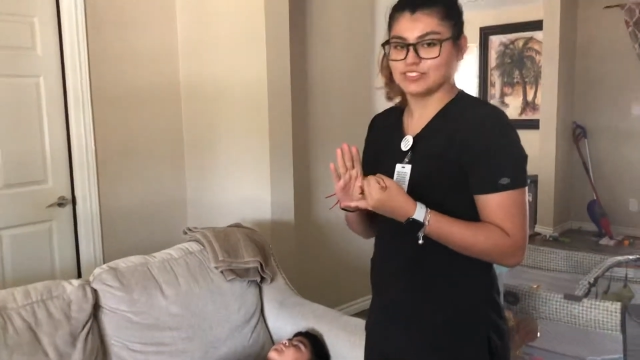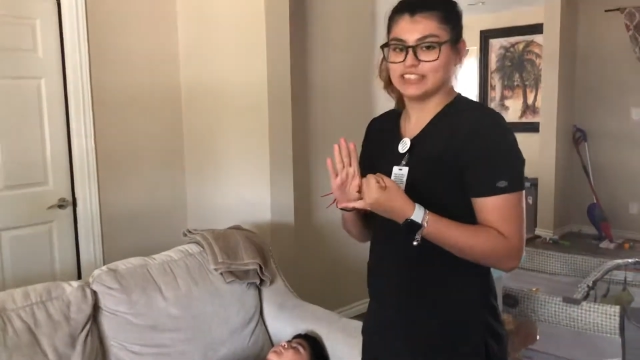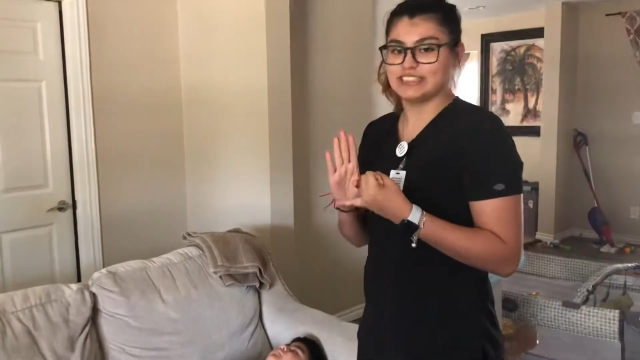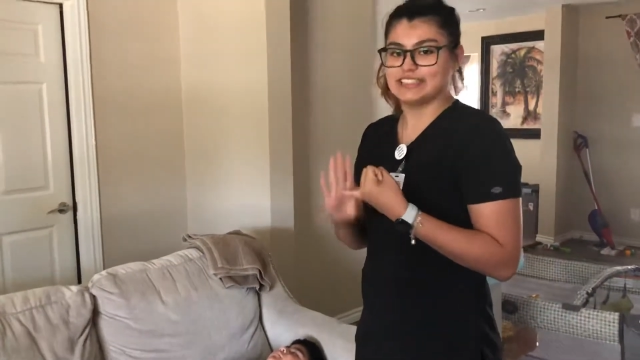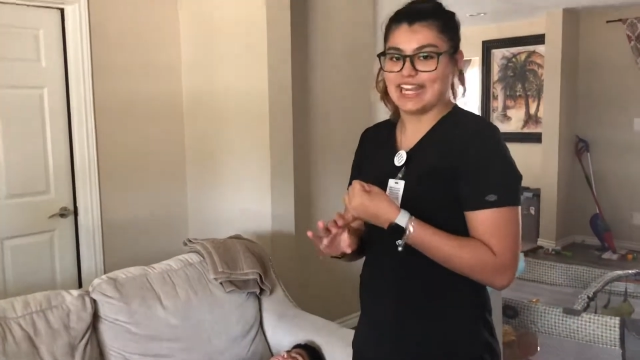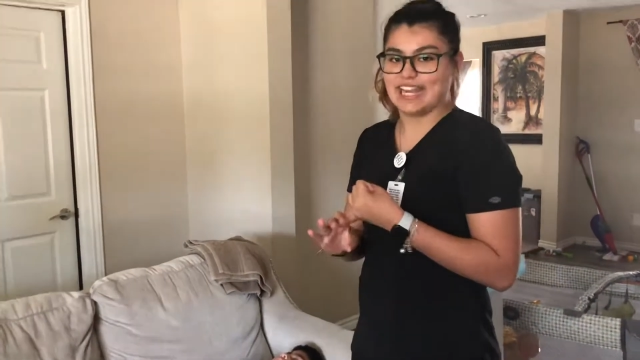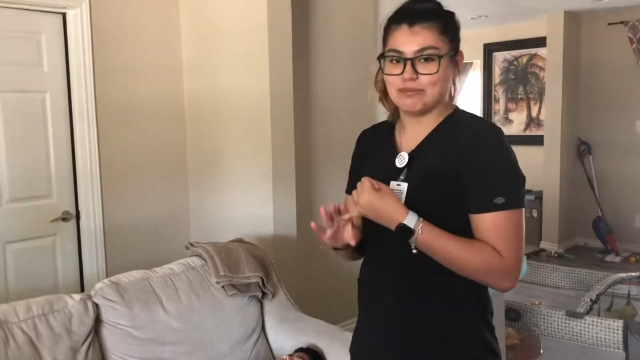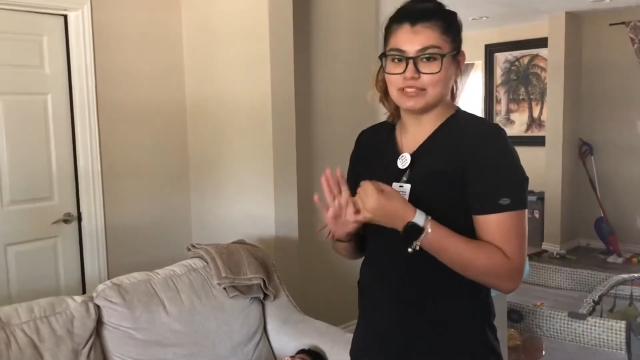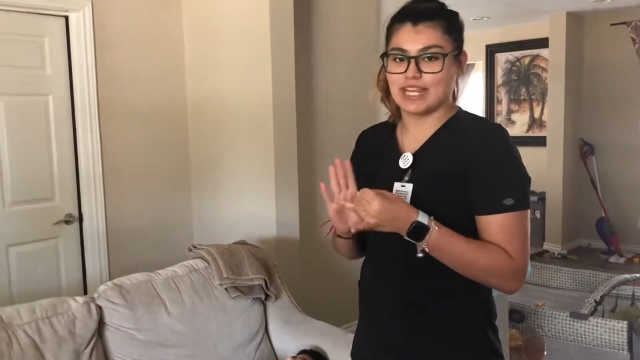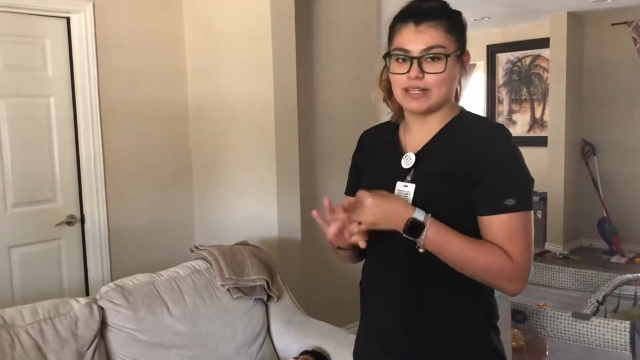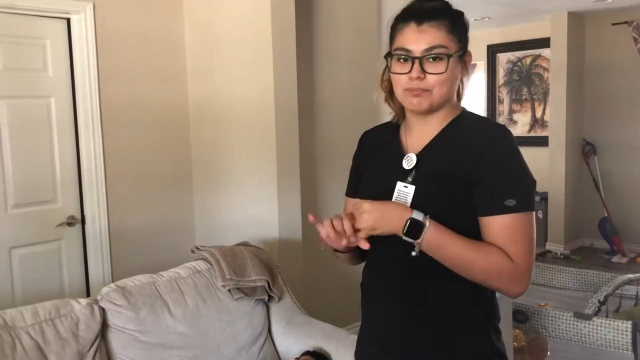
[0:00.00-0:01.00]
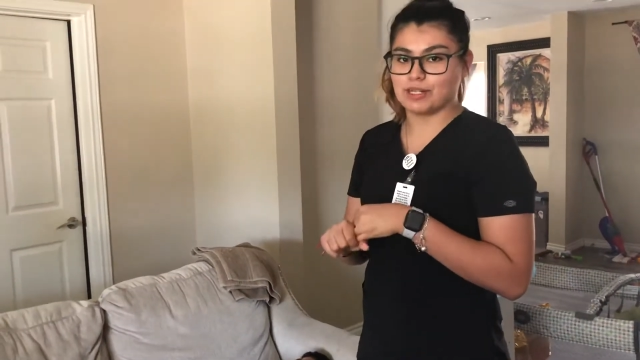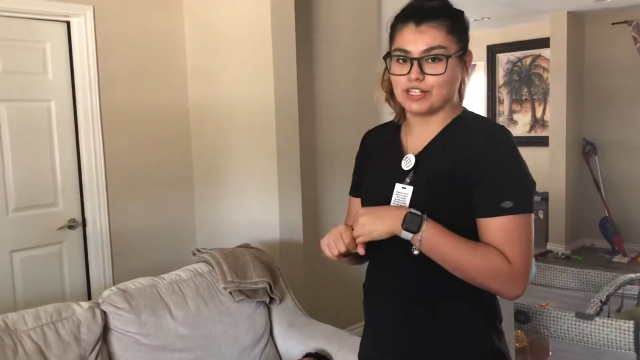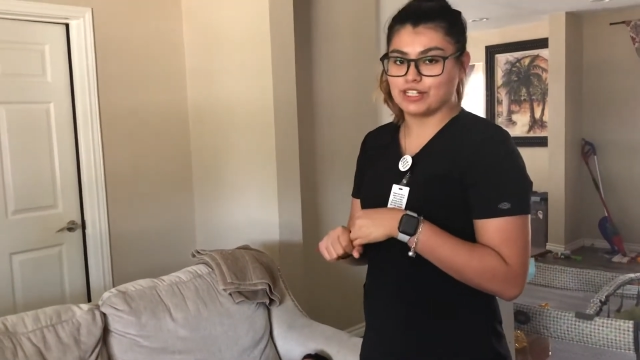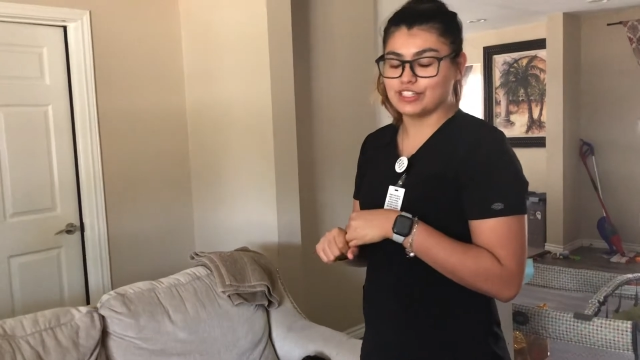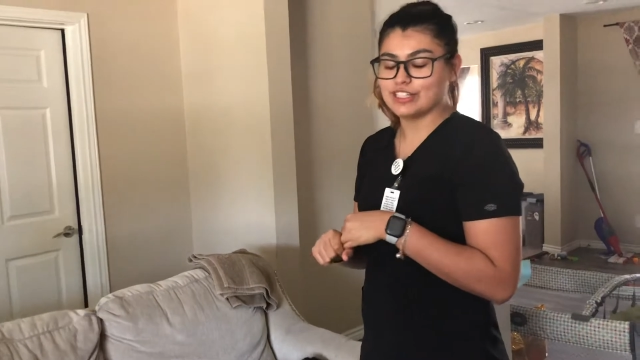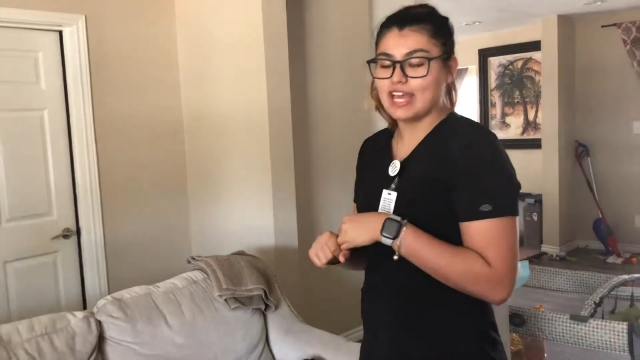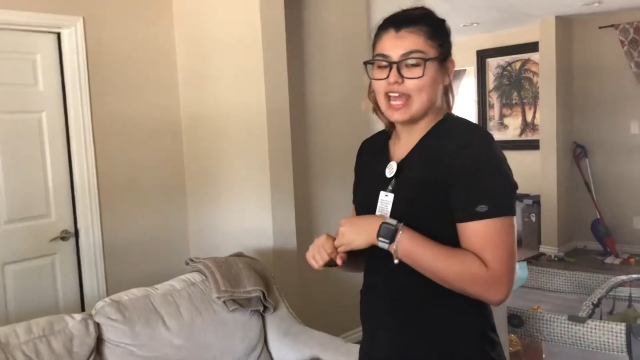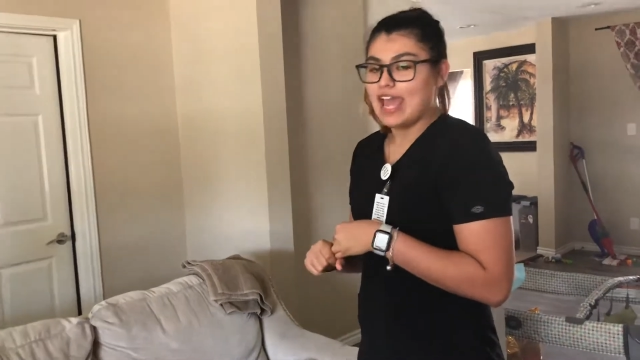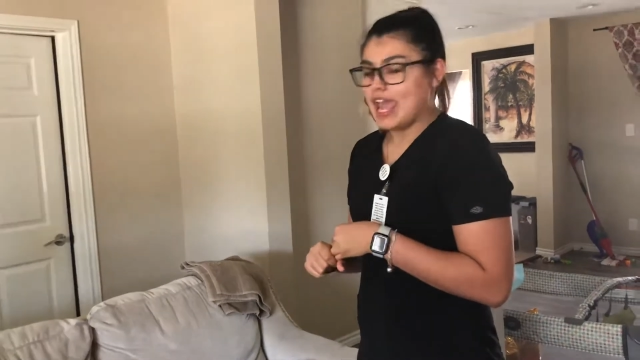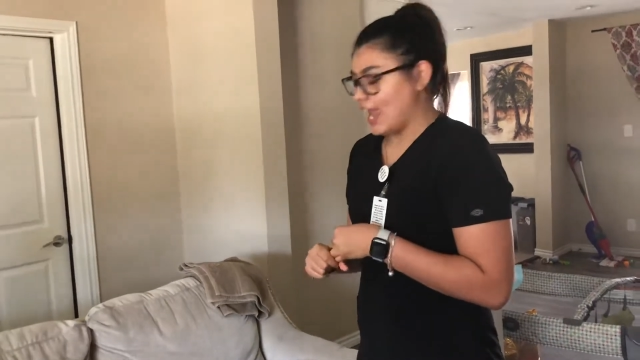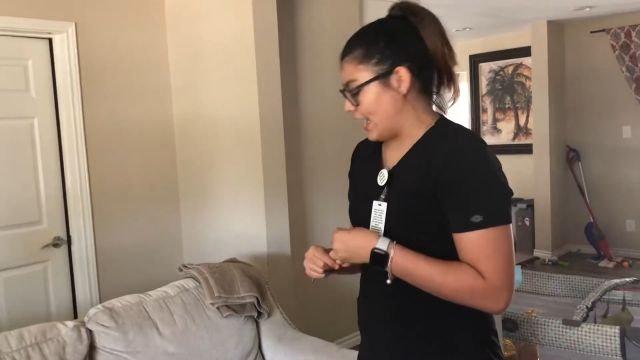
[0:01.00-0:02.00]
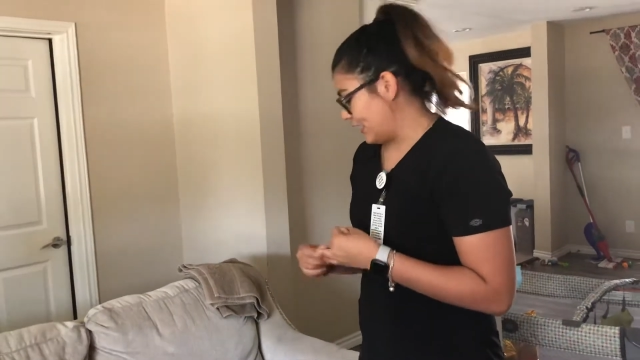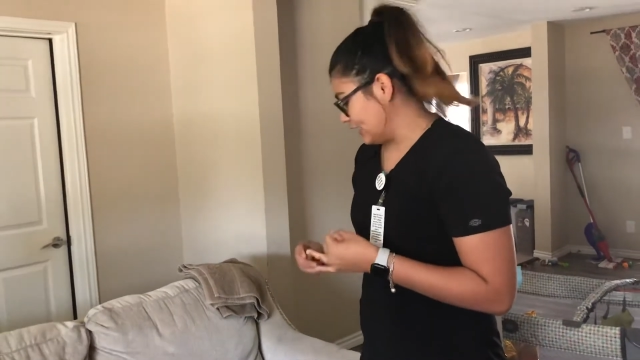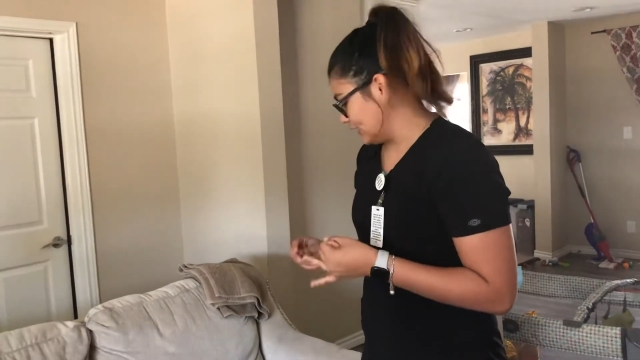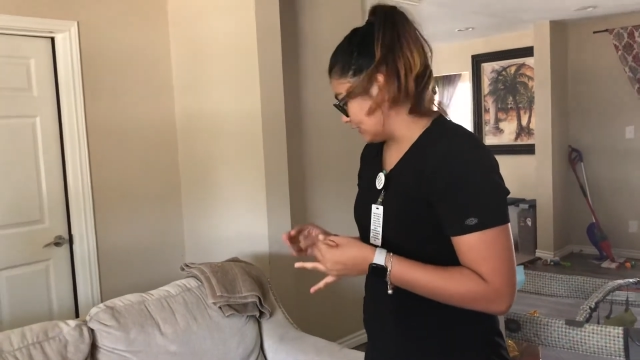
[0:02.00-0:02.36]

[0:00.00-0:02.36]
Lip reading: his name, date of birth, and